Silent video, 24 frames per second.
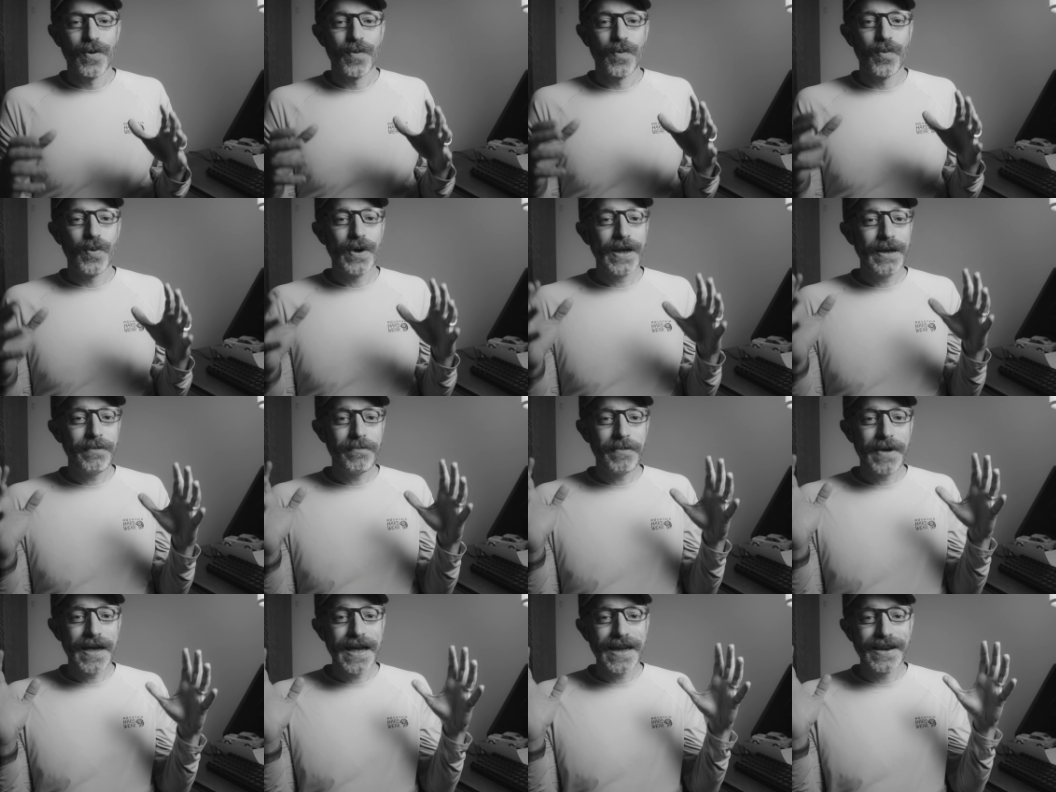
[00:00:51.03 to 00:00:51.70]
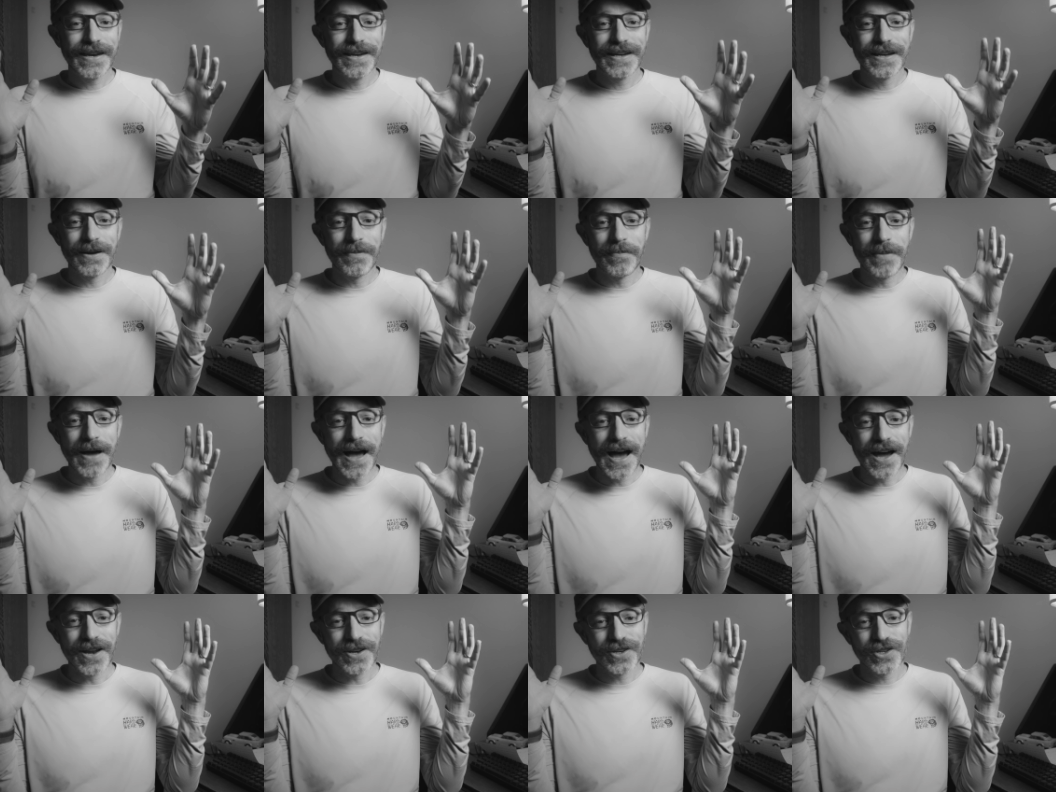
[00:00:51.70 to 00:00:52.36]
We made it
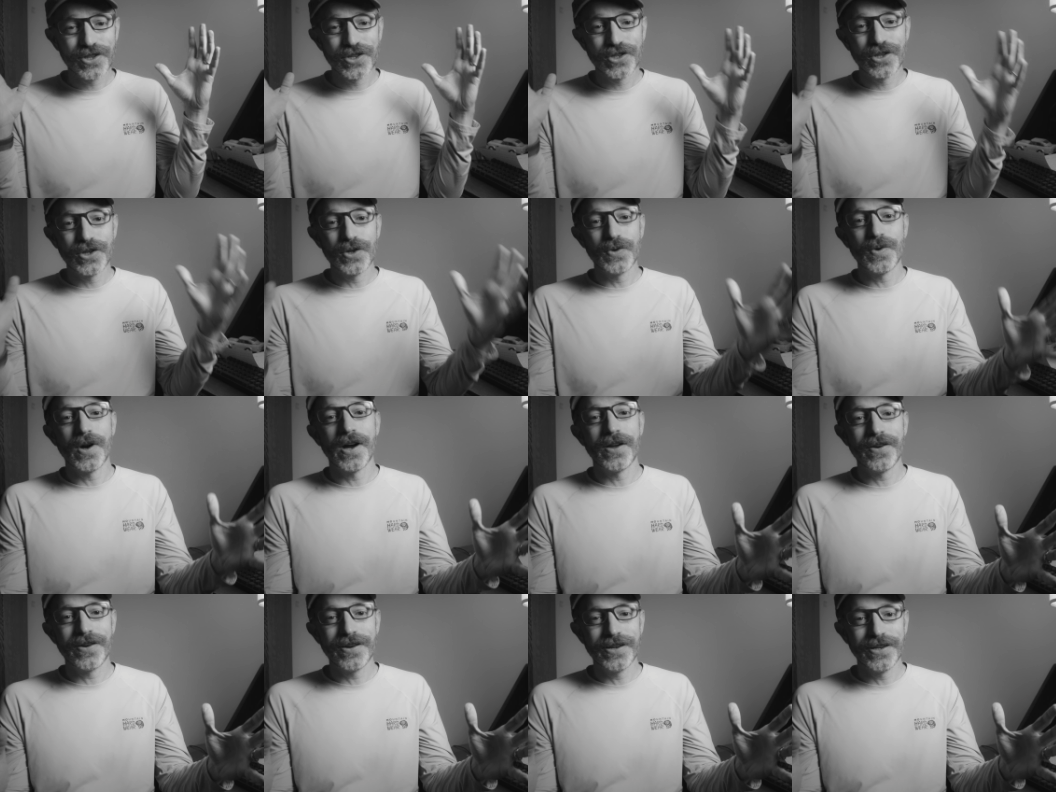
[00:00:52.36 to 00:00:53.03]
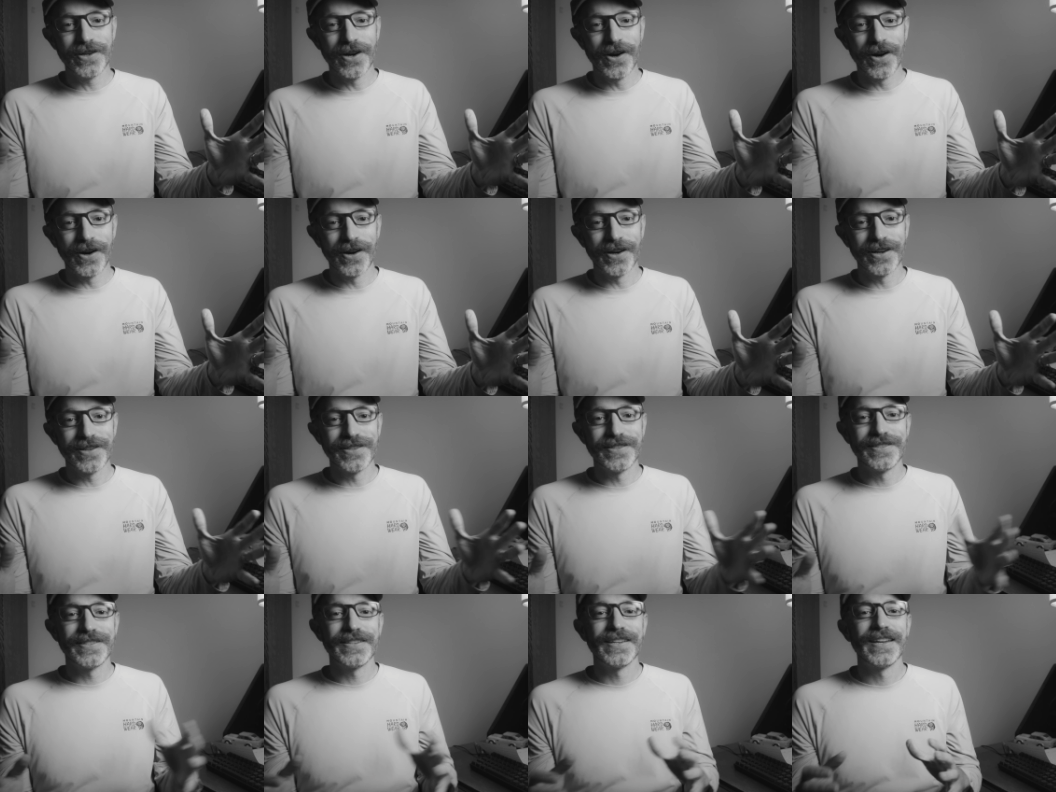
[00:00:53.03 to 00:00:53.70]
about 200
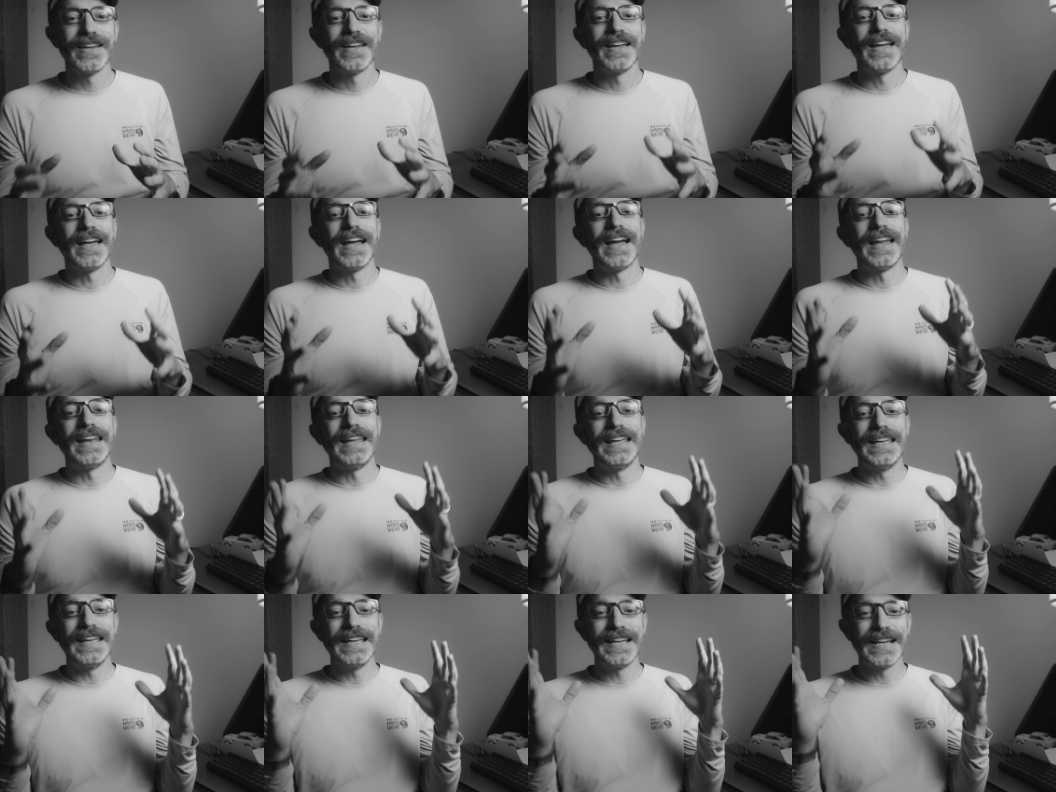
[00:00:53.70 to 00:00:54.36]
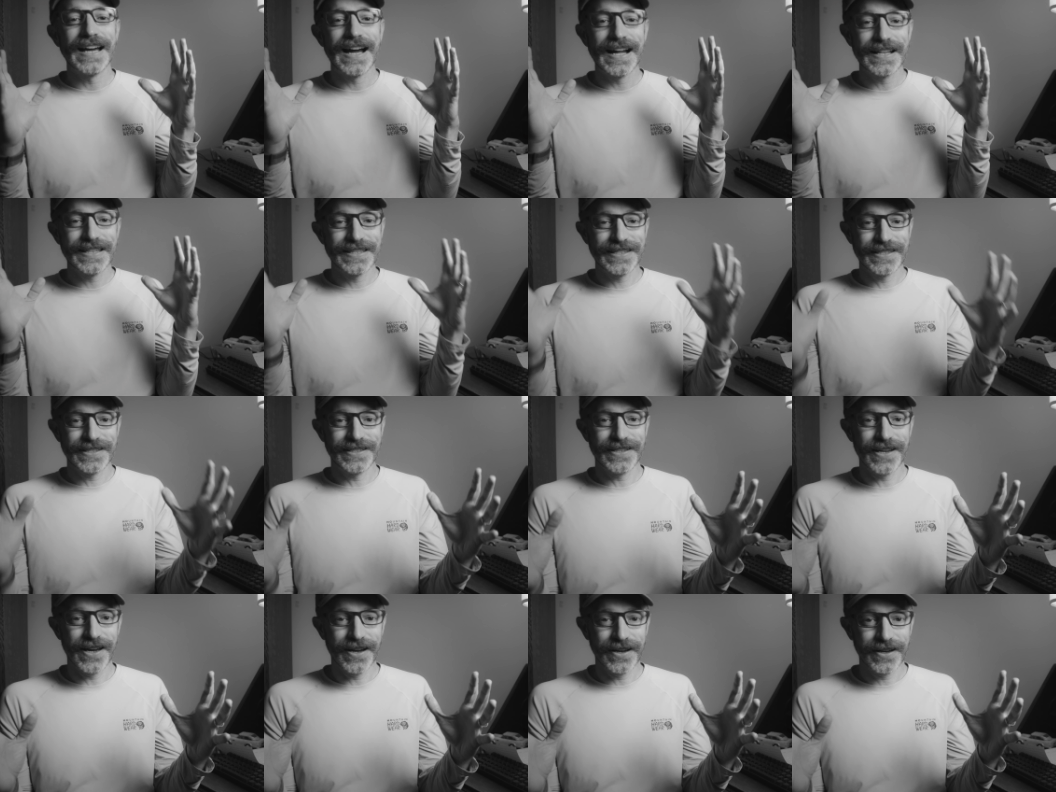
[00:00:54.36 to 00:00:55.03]
yards and he got
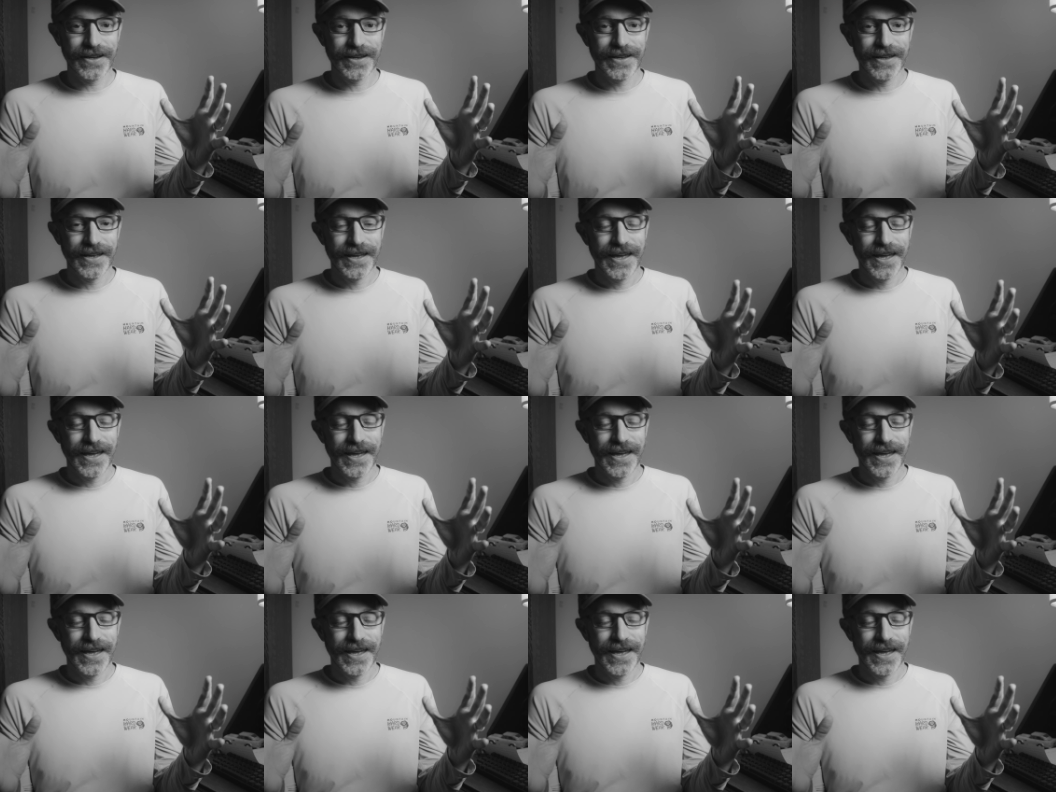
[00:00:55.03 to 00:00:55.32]
stuck.